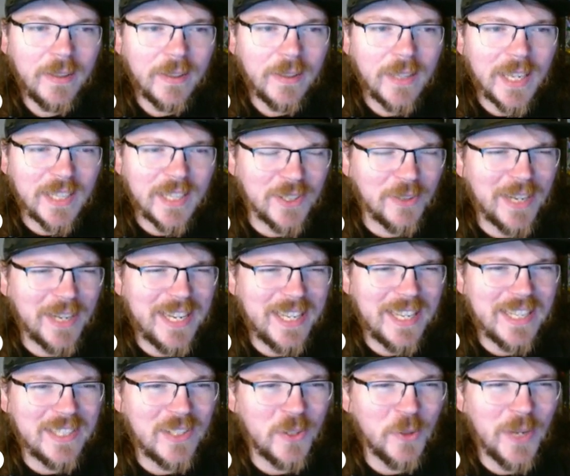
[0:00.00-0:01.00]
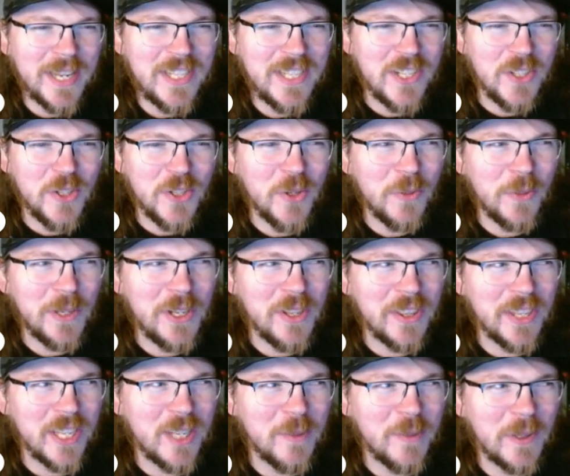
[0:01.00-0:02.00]
Yeah, it's crazy too when you
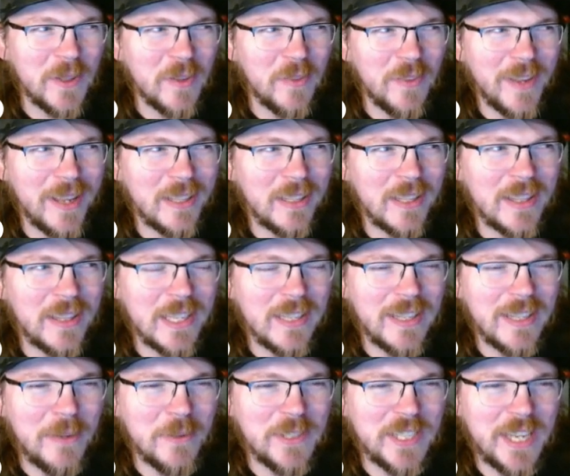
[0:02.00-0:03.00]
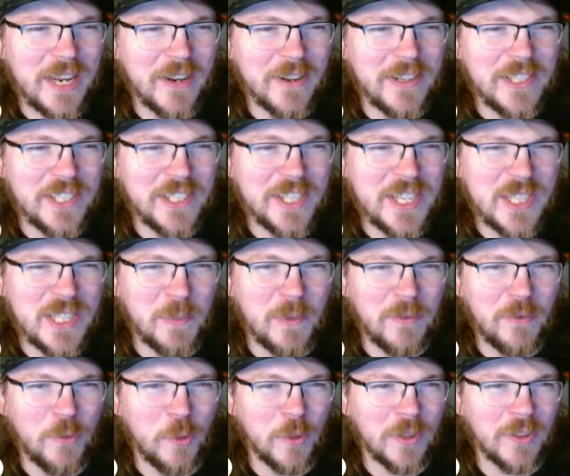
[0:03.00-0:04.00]
think about the fact that that was Gary Sinise
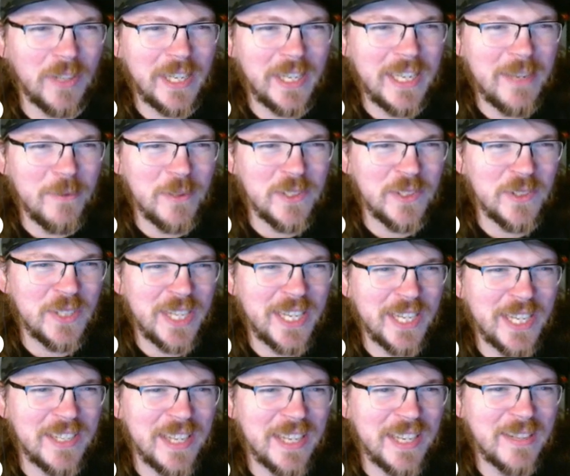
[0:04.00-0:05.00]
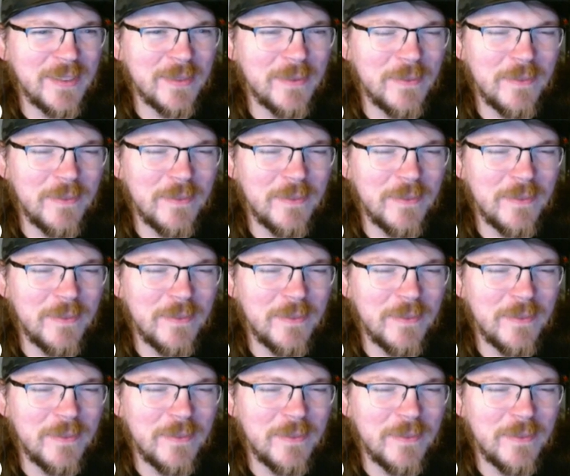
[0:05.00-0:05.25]
before, like he was Lieutenant Dan,